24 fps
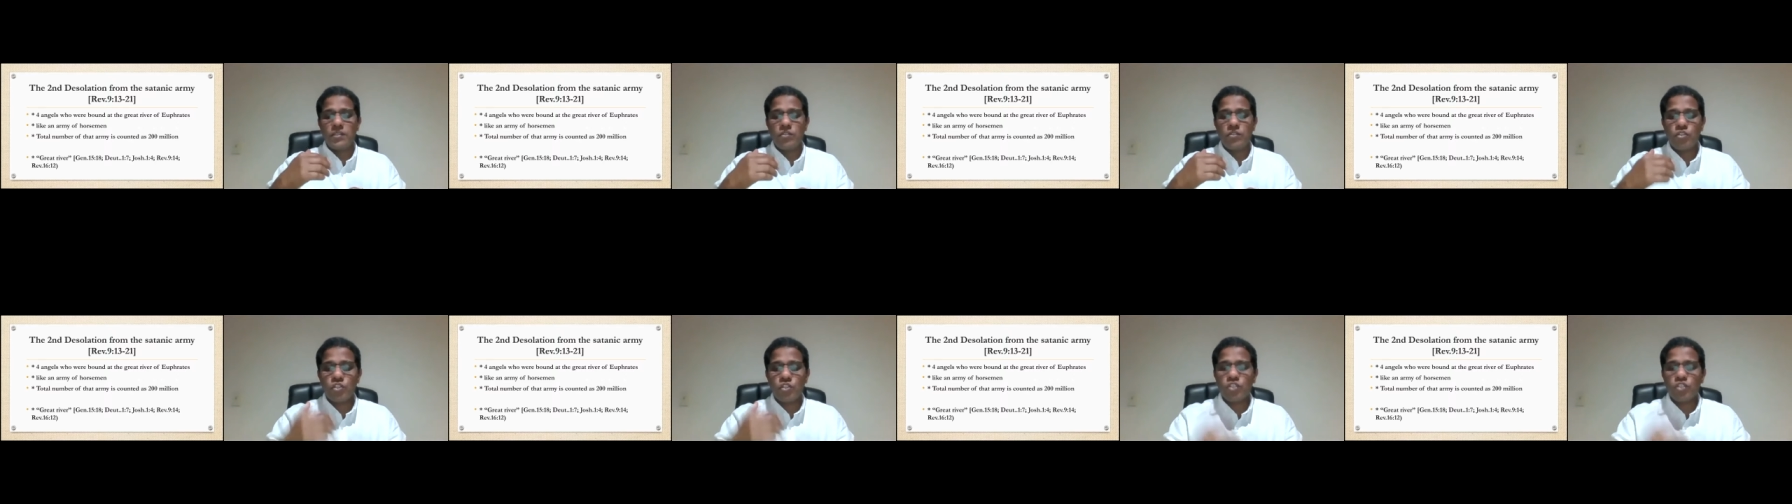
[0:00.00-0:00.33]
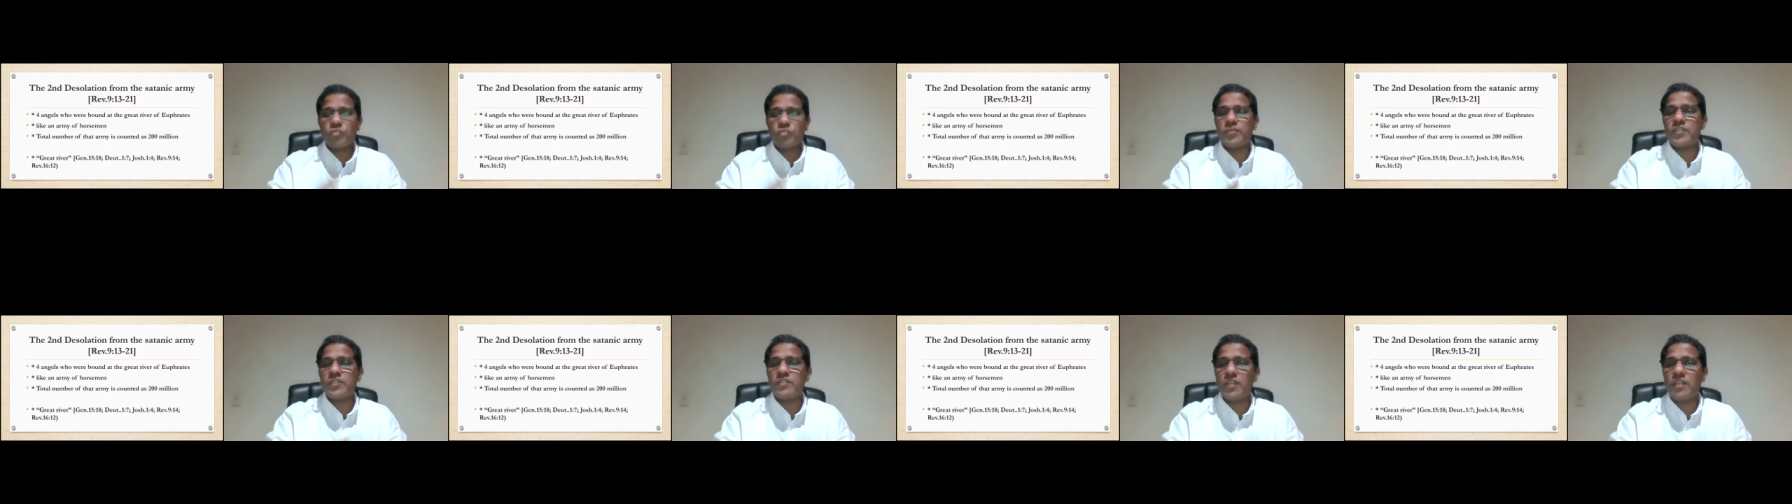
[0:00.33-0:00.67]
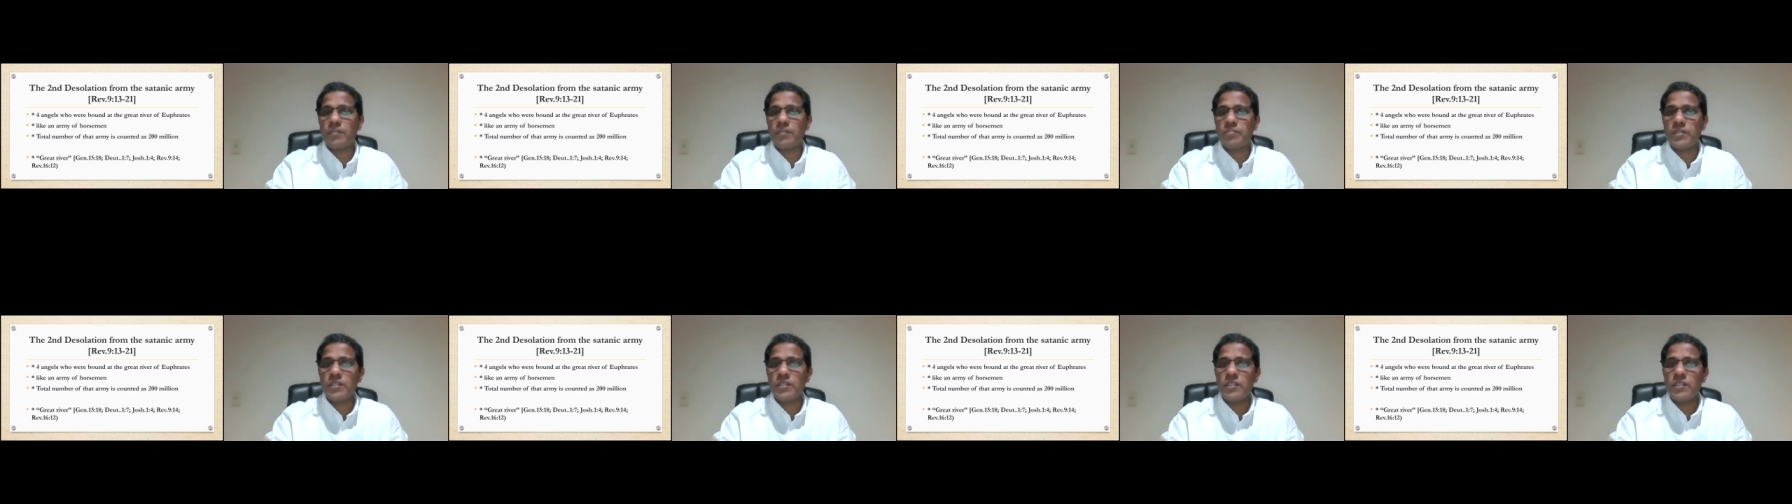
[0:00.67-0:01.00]
Joshua
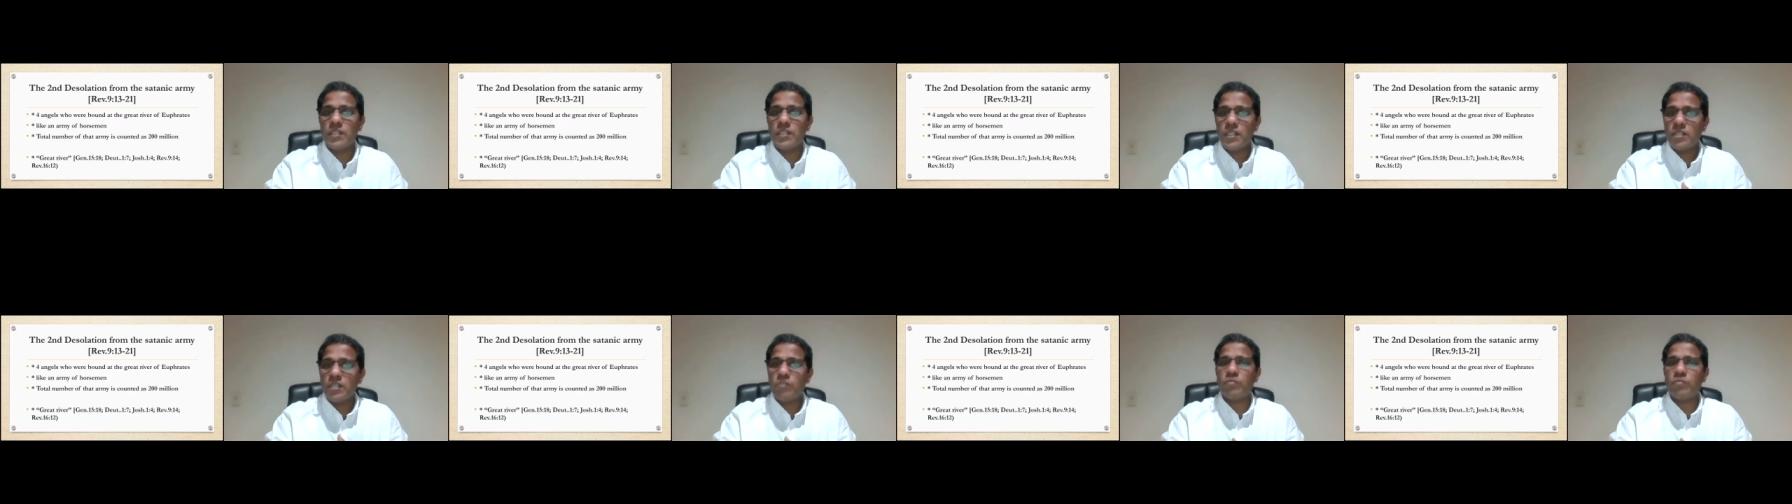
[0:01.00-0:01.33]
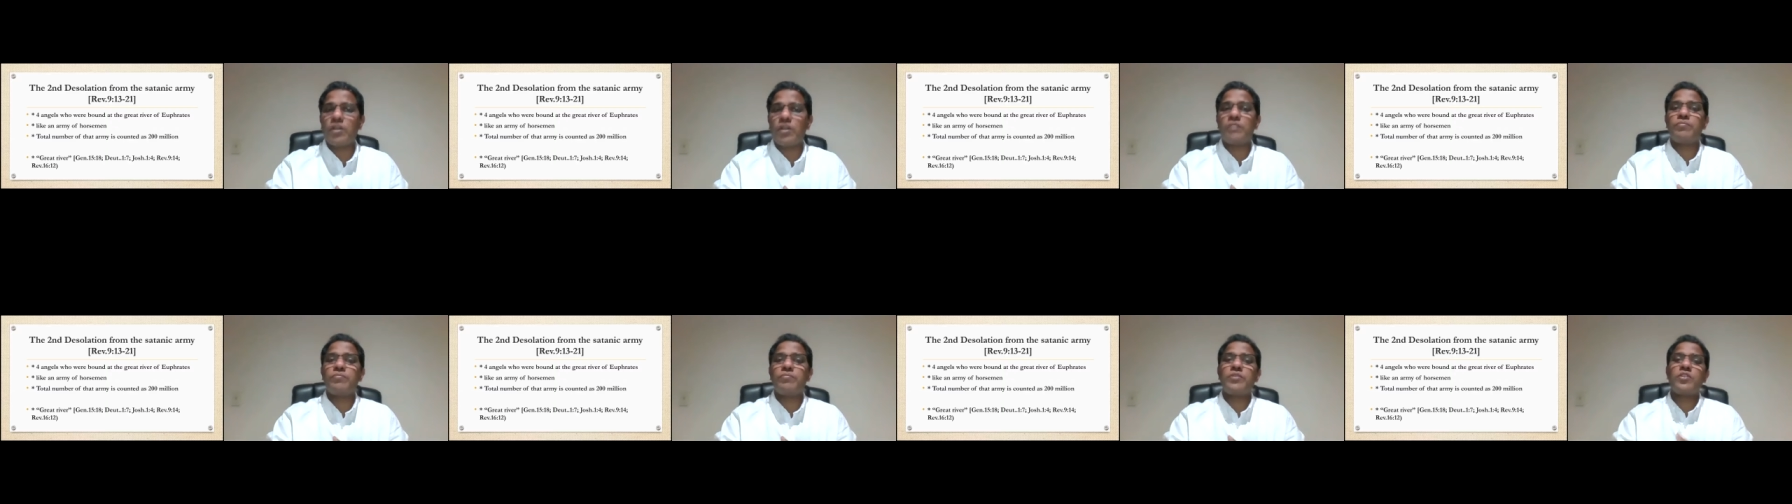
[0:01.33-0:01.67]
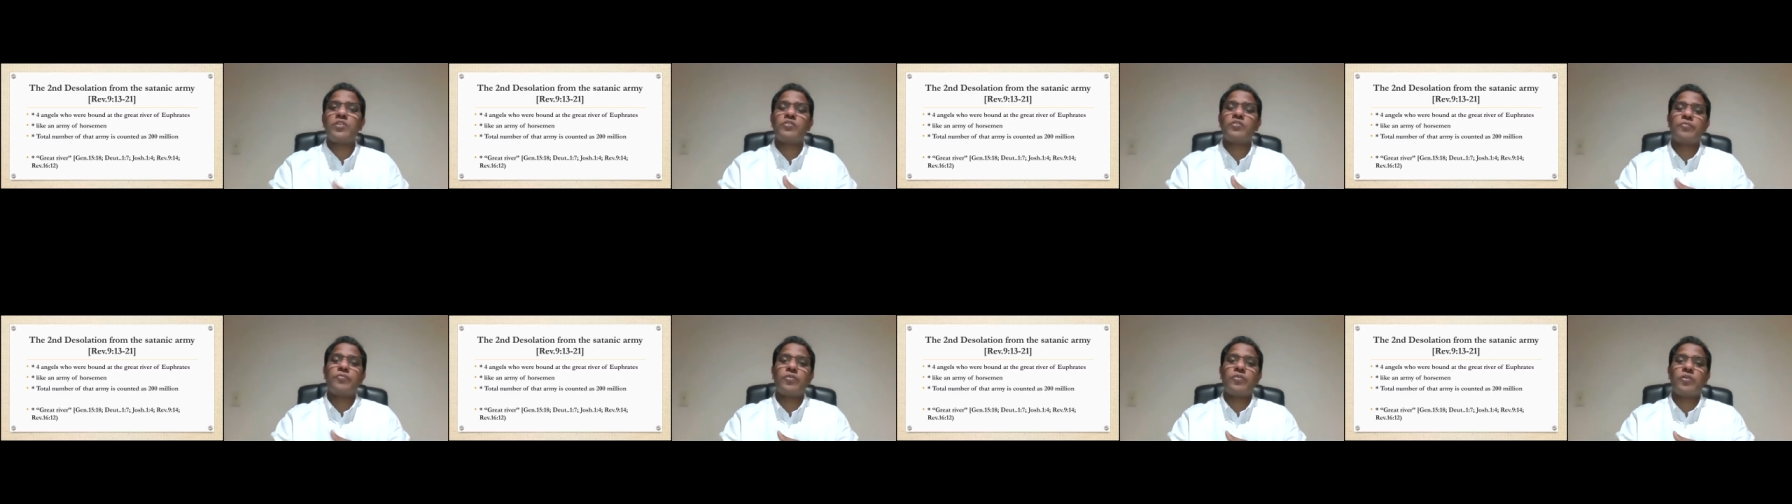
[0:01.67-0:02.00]
chapter 1,
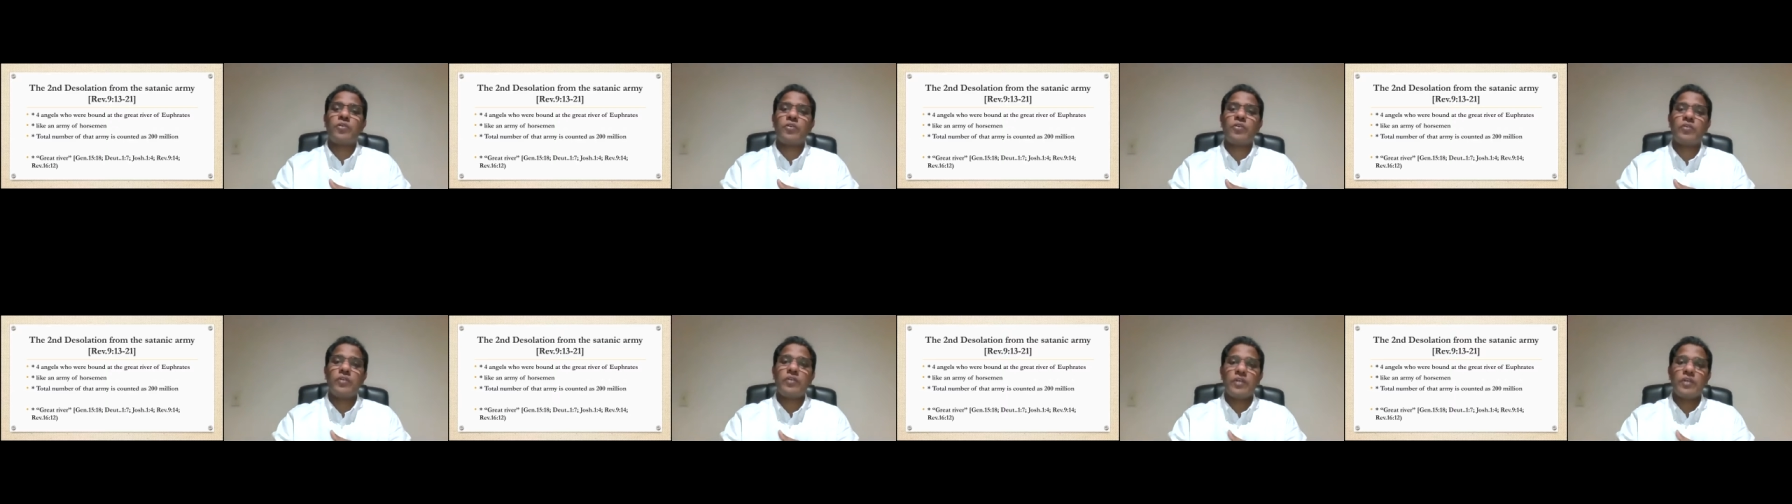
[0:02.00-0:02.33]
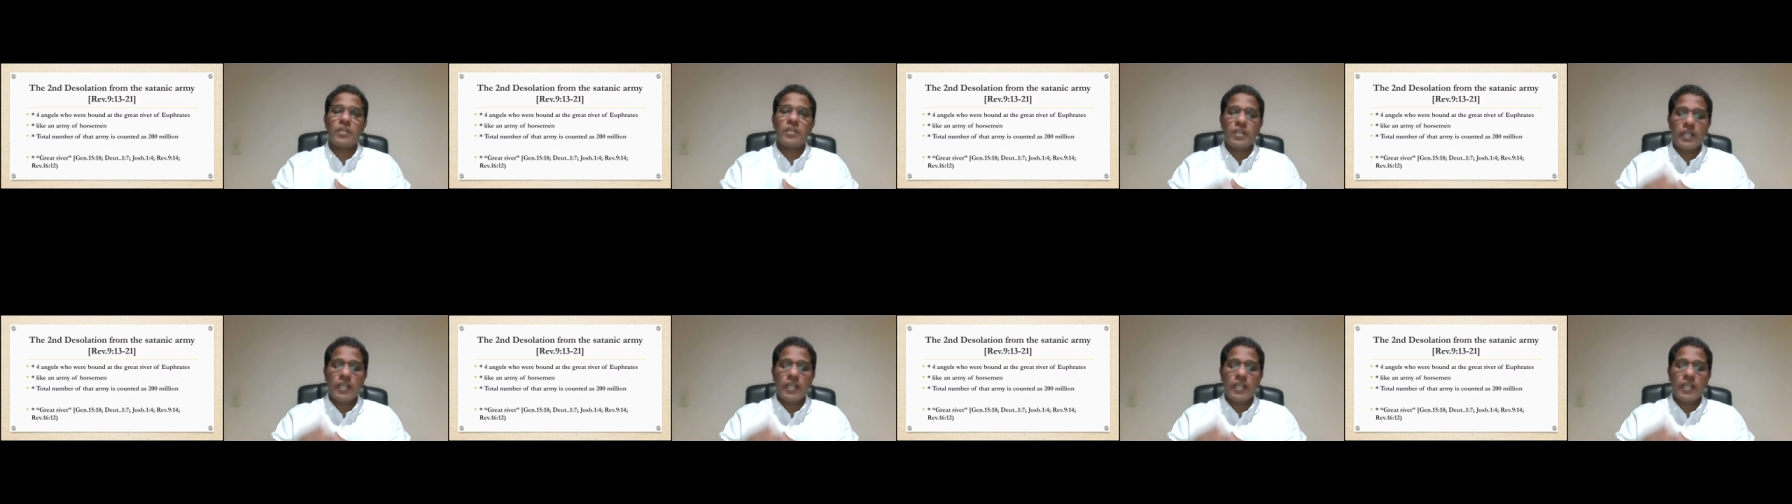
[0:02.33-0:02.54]
verse 4,